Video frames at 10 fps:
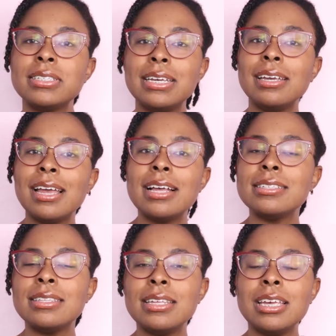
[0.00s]
see
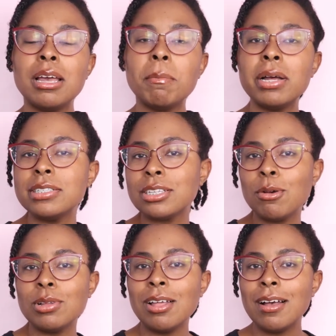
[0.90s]
as the months
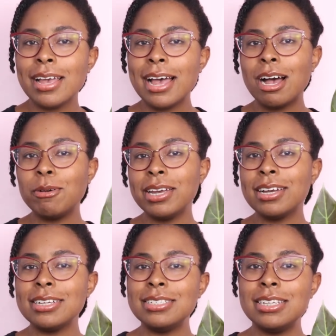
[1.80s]
go along how
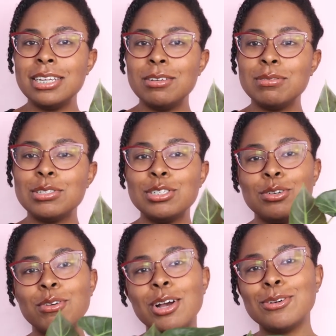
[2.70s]
it continues to
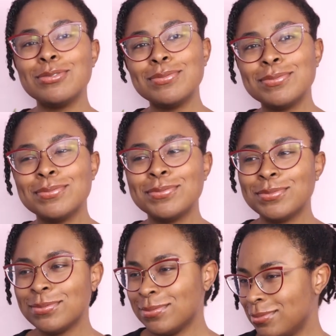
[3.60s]
grow.
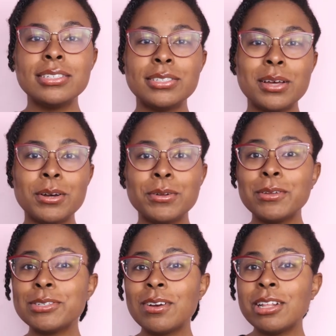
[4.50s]
So
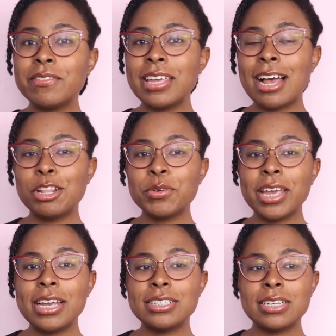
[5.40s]
those are all of the
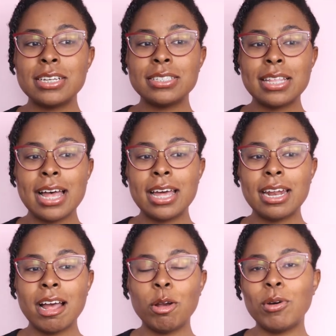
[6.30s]
alocasias that
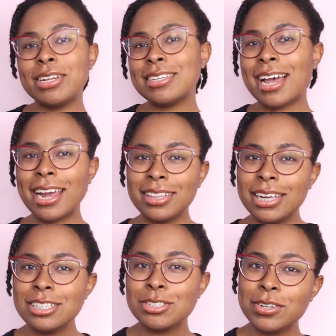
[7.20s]
I wanted to
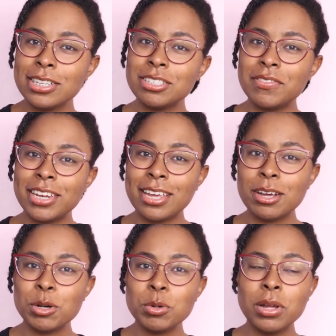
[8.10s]
highlight during this
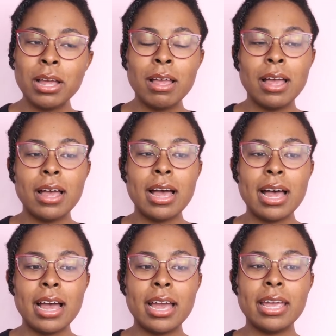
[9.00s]
video.
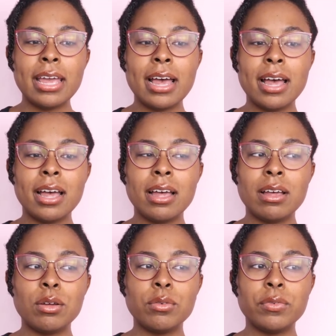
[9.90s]
I
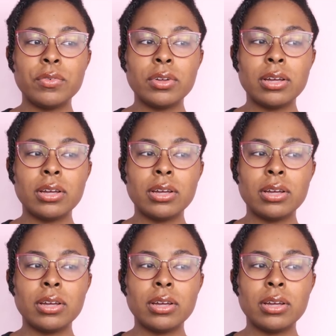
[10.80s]
have